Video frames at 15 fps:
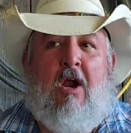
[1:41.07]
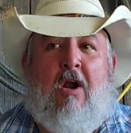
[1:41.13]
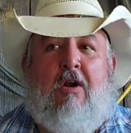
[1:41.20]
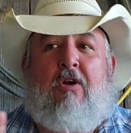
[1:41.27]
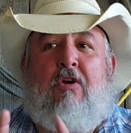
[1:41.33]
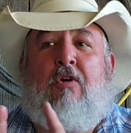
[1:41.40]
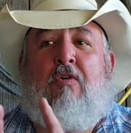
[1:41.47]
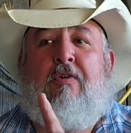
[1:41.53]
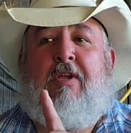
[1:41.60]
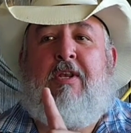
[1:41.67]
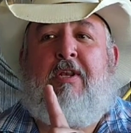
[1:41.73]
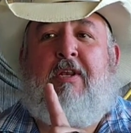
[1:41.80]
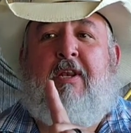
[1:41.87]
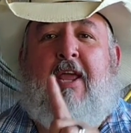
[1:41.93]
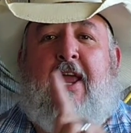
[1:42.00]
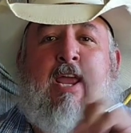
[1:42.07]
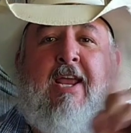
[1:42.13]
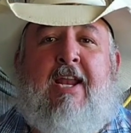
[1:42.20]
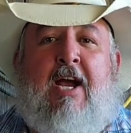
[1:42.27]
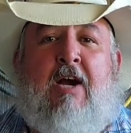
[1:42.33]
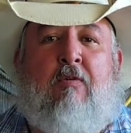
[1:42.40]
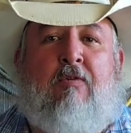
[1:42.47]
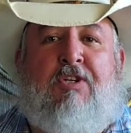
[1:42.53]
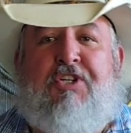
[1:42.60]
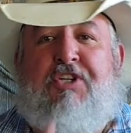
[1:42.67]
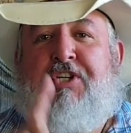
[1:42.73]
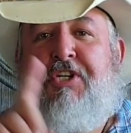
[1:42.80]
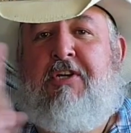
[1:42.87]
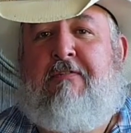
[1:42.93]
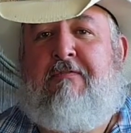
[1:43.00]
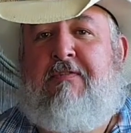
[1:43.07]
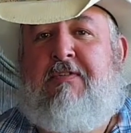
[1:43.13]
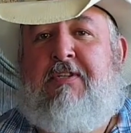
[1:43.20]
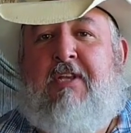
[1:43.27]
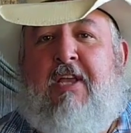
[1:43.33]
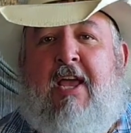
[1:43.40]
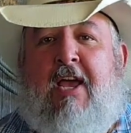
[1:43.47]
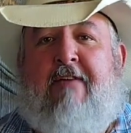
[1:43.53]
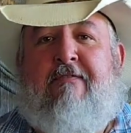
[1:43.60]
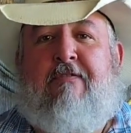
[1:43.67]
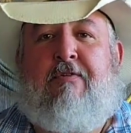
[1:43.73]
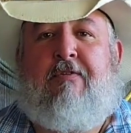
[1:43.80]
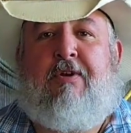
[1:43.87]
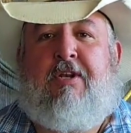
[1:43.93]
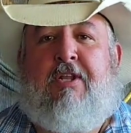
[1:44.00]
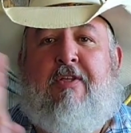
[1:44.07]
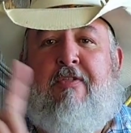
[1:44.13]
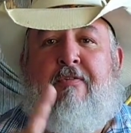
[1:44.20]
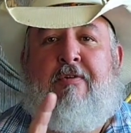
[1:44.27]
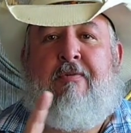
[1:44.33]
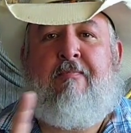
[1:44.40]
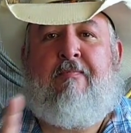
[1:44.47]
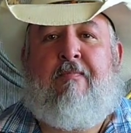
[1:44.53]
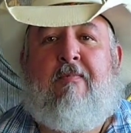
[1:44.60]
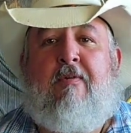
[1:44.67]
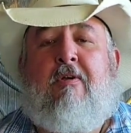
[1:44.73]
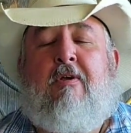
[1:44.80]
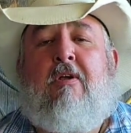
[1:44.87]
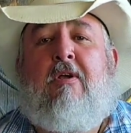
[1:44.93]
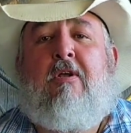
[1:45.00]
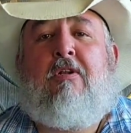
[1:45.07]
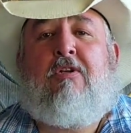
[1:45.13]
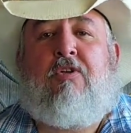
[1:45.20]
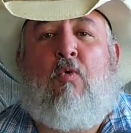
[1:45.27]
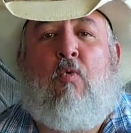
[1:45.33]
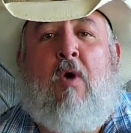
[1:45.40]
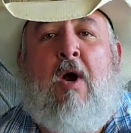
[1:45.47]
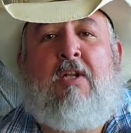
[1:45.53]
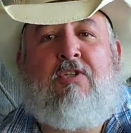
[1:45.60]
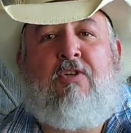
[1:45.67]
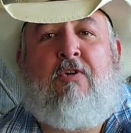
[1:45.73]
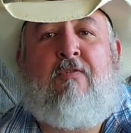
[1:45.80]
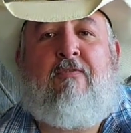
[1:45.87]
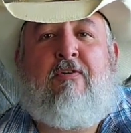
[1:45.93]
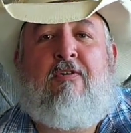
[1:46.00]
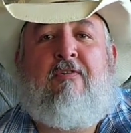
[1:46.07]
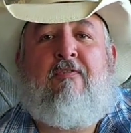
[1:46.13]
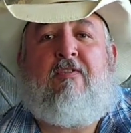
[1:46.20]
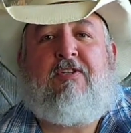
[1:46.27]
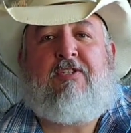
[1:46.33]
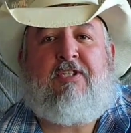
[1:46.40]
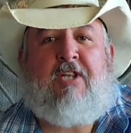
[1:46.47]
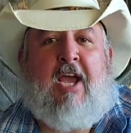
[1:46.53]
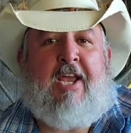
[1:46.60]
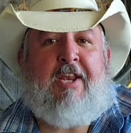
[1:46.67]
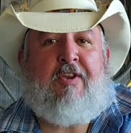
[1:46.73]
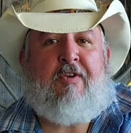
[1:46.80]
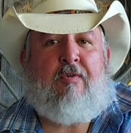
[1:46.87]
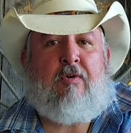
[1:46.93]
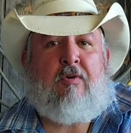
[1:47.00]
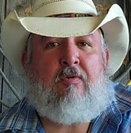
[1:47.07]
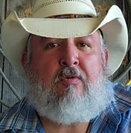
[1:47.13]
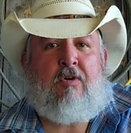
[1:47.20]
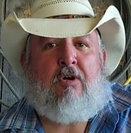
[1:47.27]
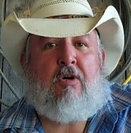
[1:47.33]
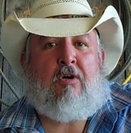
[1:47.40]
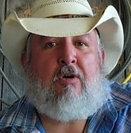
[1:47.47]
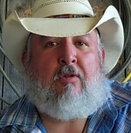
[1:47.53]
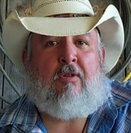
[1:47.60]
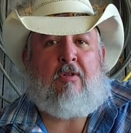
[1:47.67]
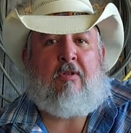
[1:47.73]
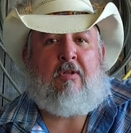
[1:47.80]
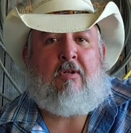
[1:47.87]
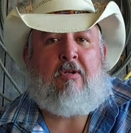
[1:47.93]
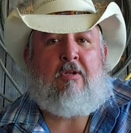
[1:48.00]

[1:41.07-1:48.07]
are going eight hour shifts after another to watch over this nine year old girl